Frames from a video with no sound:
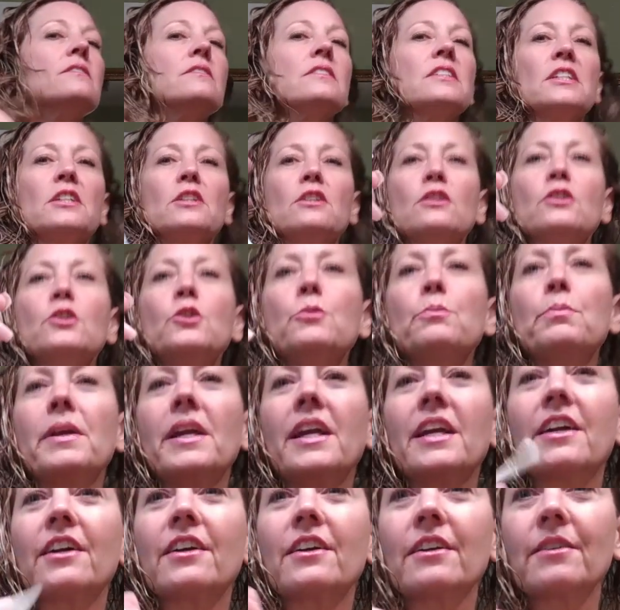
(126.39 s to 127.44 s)
loop
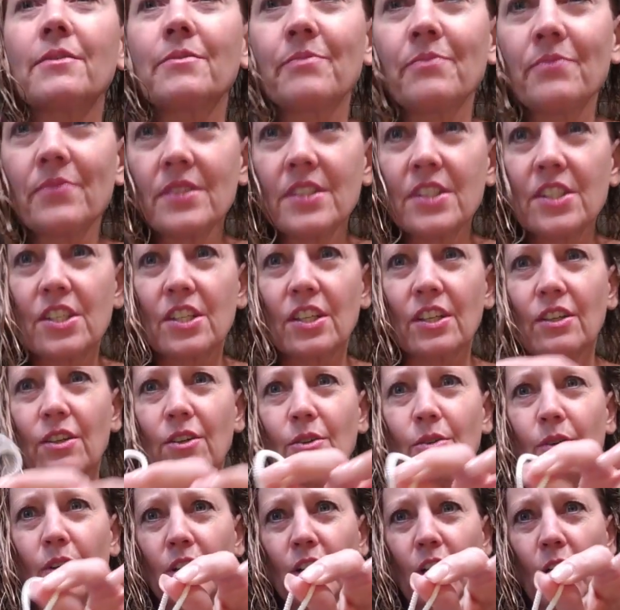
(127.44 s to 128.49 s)
here
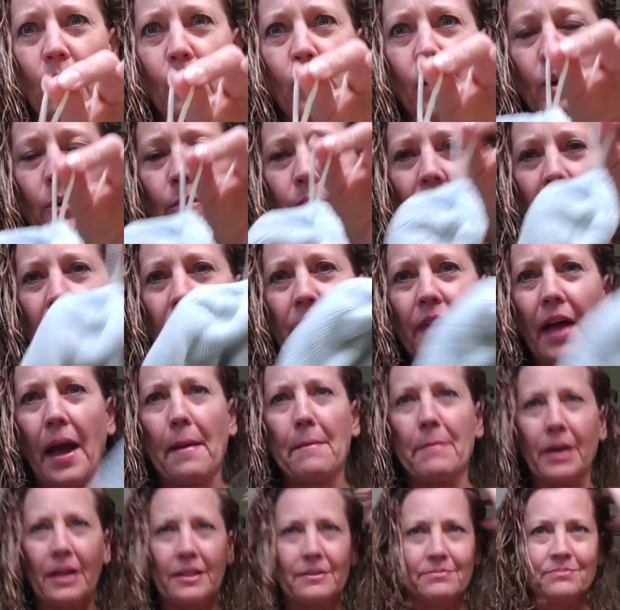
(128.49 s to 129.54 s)
to go around
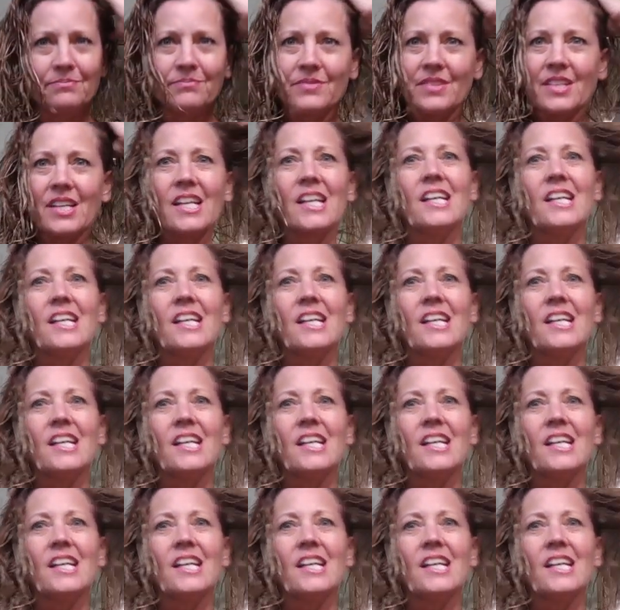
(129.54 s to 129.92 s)
that button.